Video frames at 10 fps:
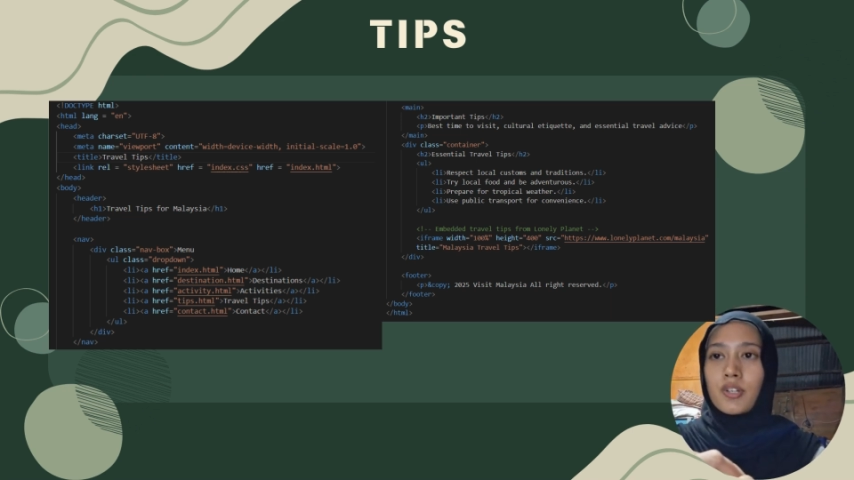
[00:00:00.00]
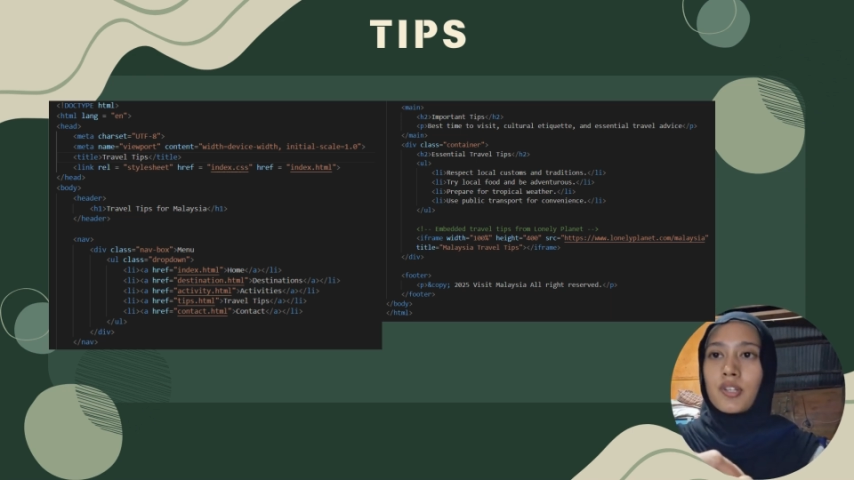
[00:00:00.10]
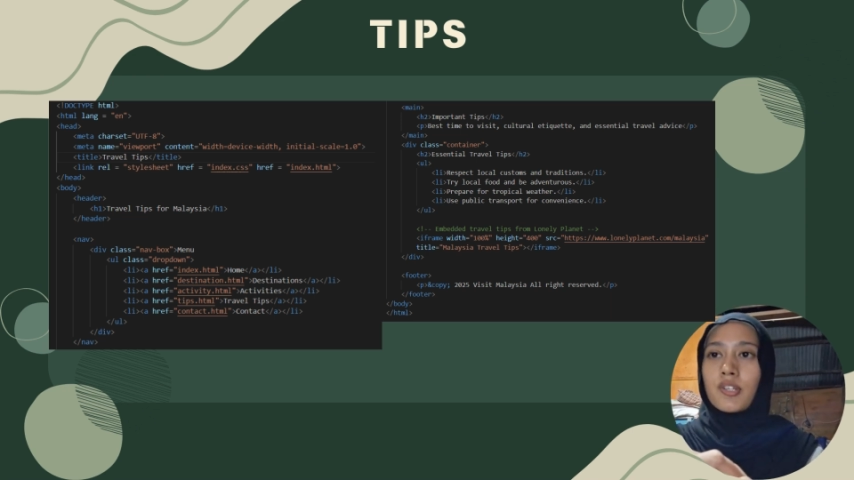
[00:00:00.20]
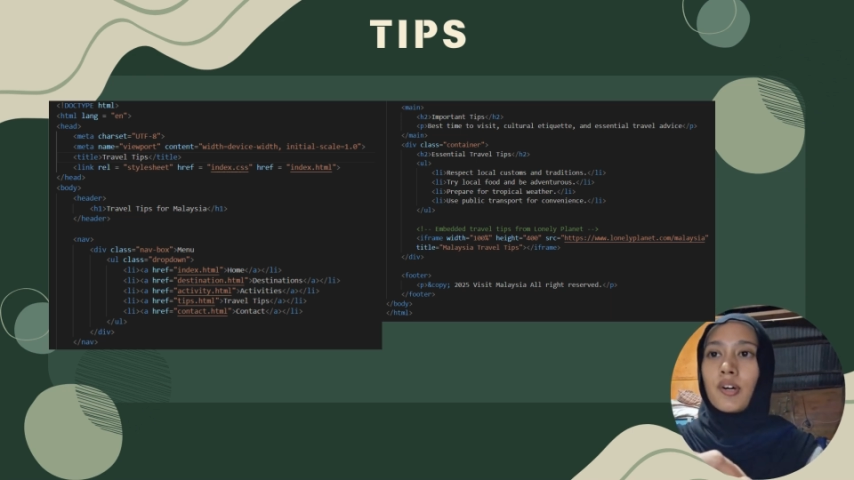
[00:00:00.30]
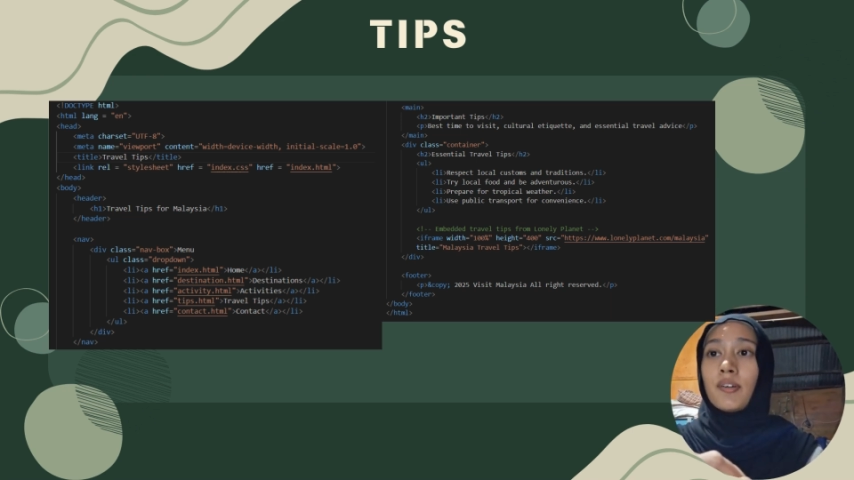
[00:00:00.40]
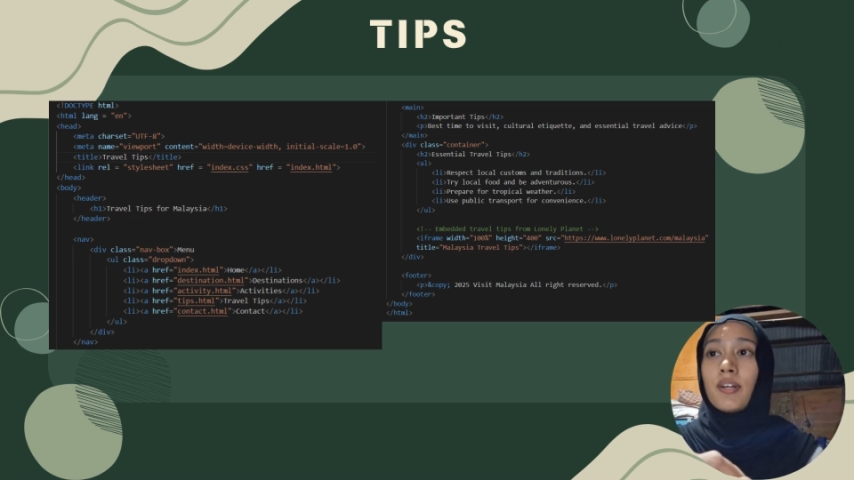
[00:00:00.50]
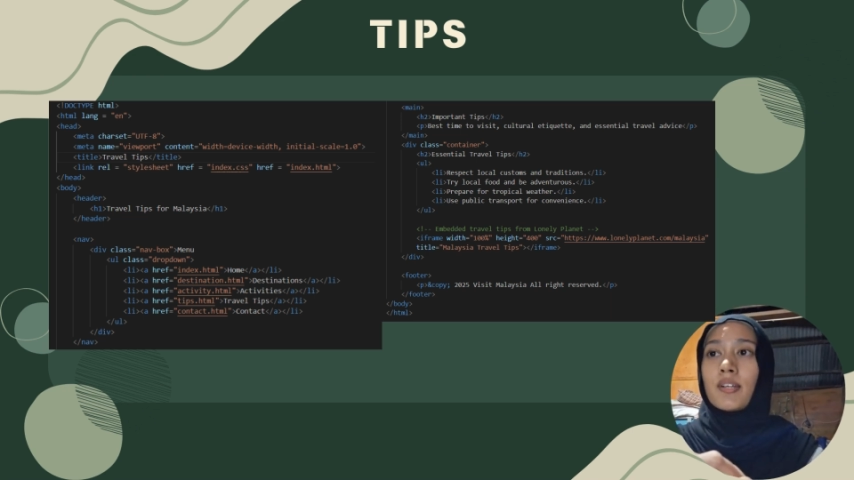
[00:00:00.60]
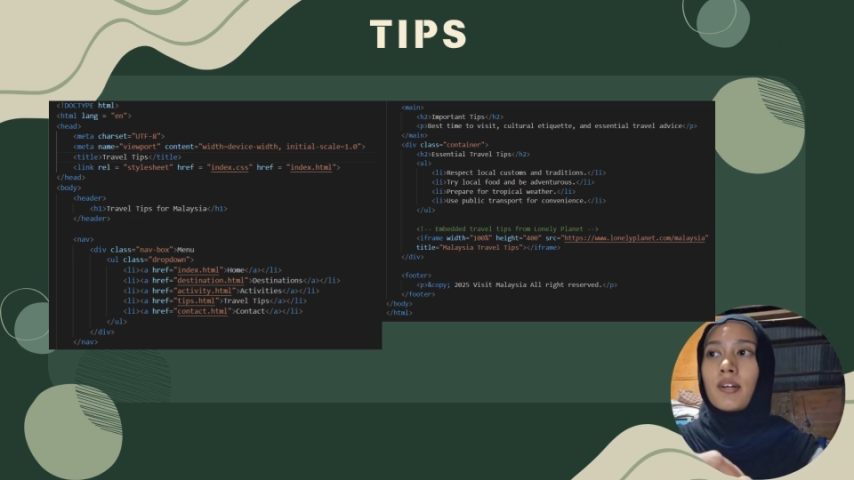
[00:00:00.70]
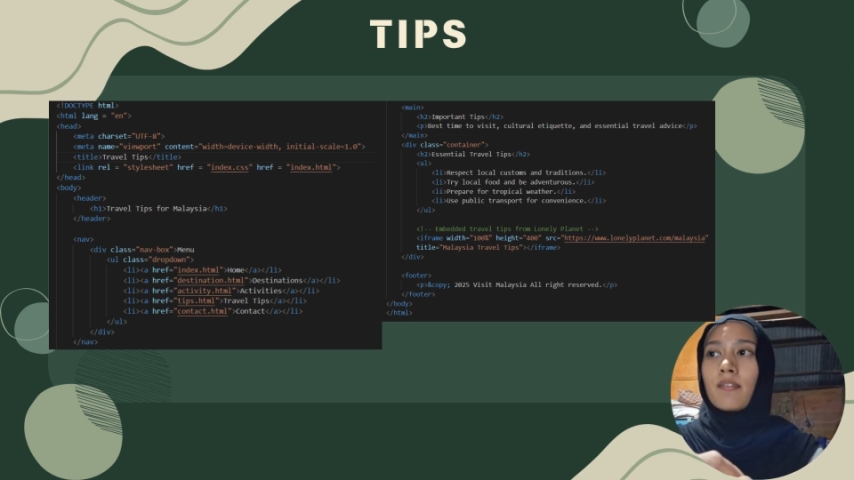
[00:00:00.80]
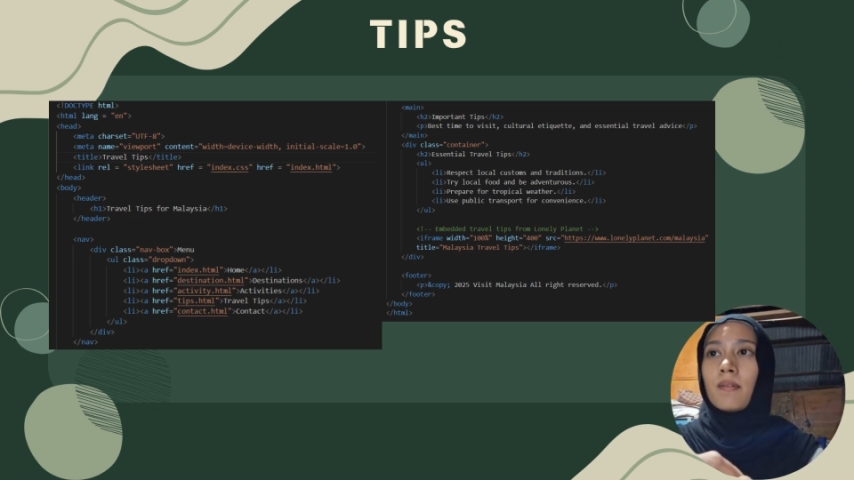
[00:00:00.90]
So
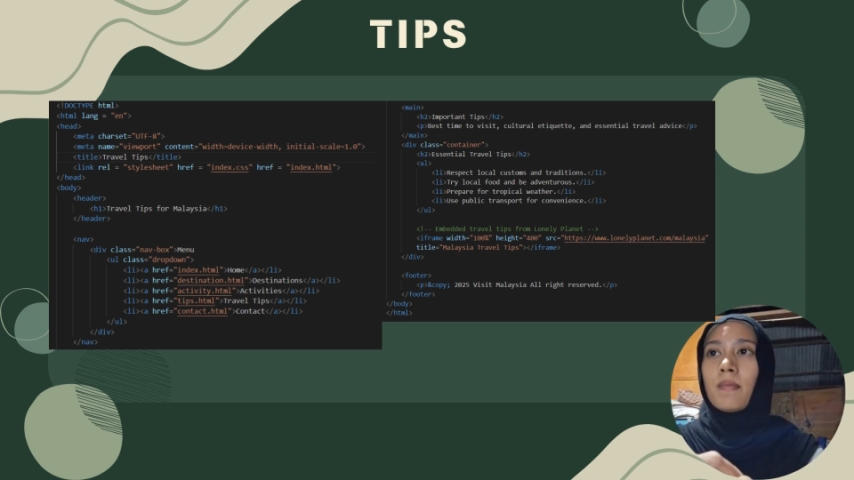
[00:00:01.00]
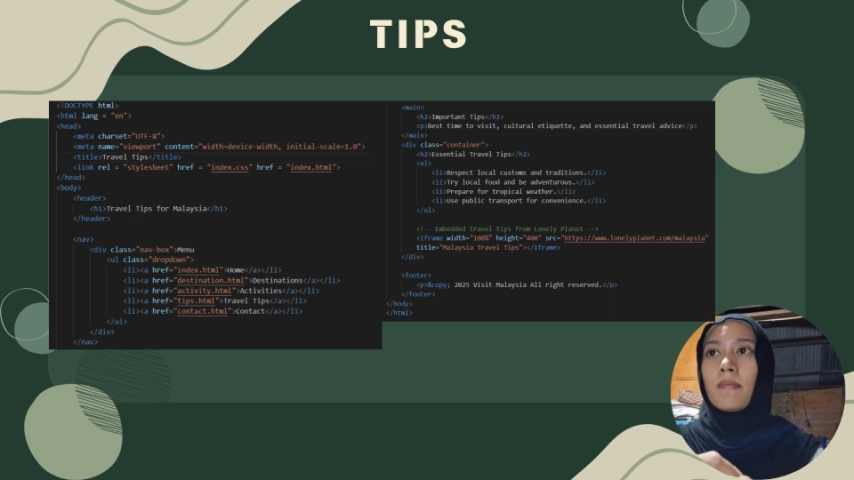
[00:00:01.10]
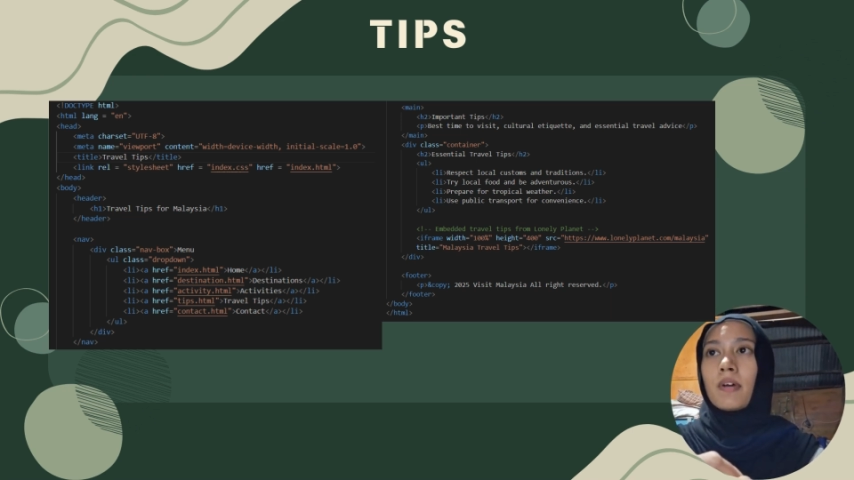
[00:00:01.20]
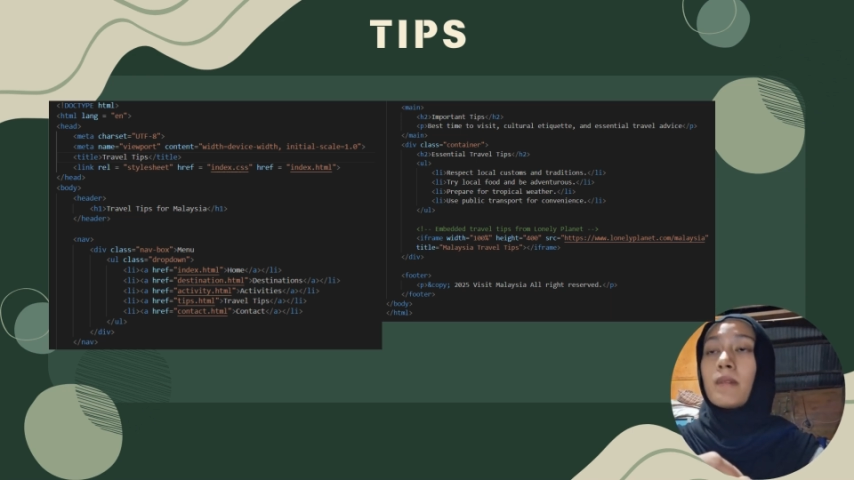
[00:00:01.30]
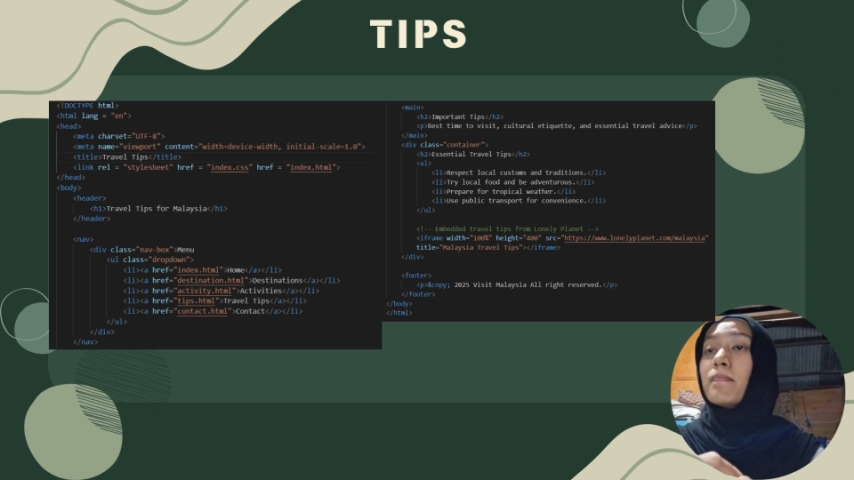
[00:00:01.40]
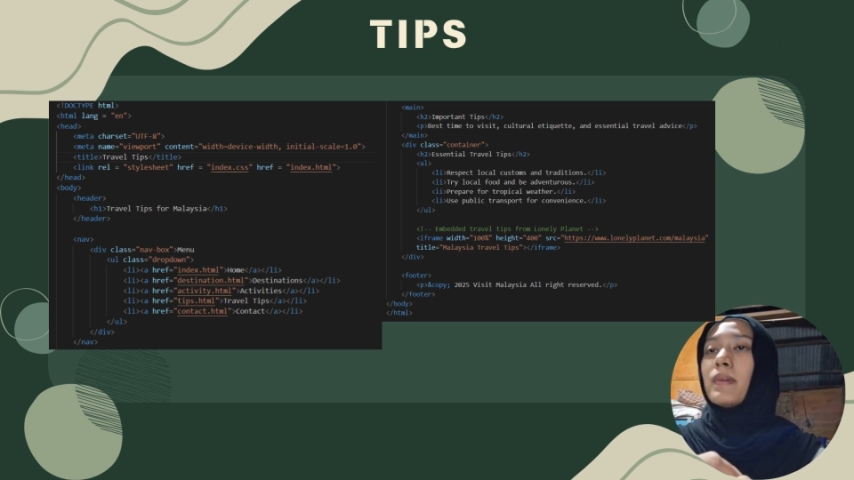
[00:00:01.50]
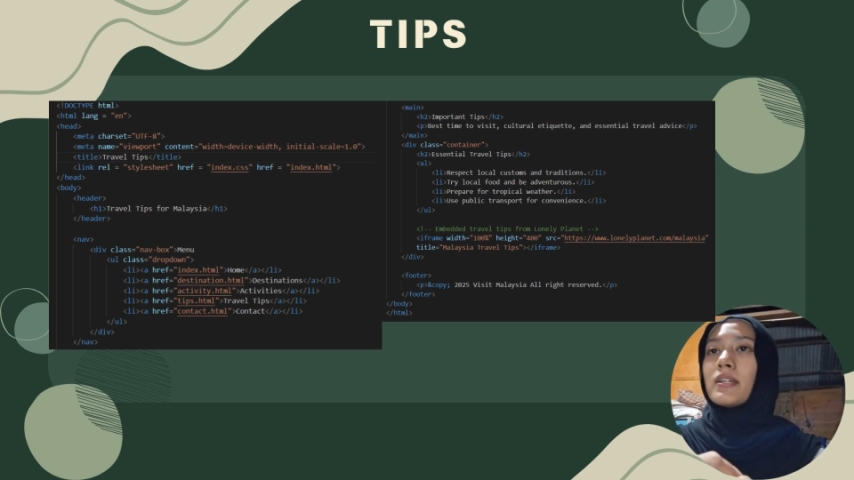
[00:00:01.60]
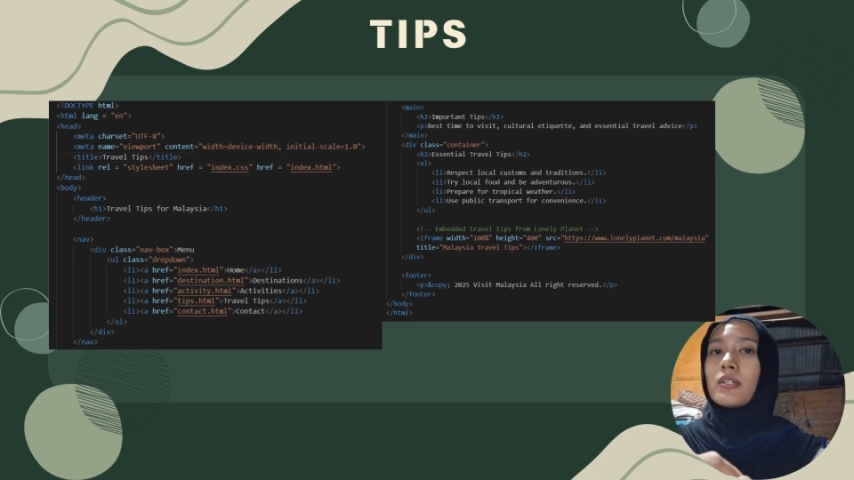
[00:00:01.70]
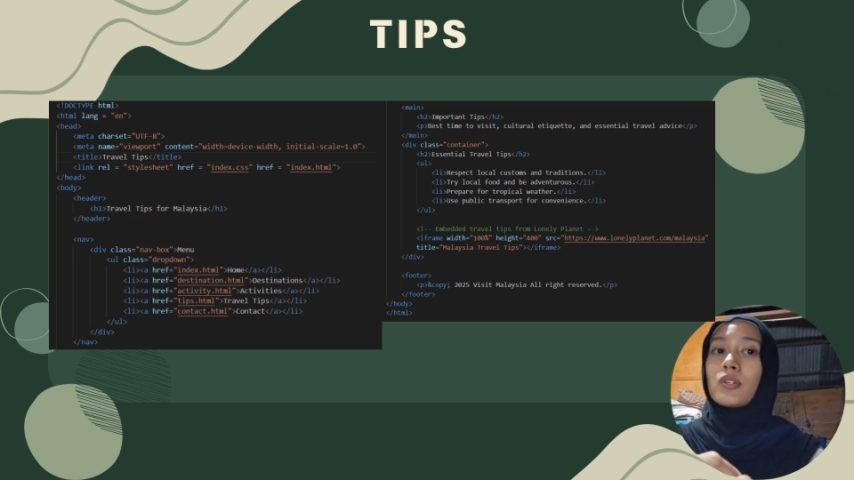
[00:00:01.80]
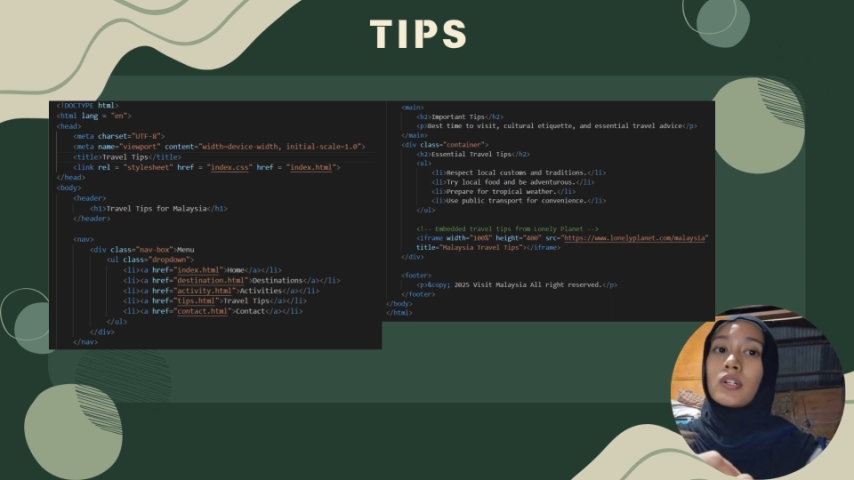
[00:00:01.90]
that's all from me. I'm gonna pass it to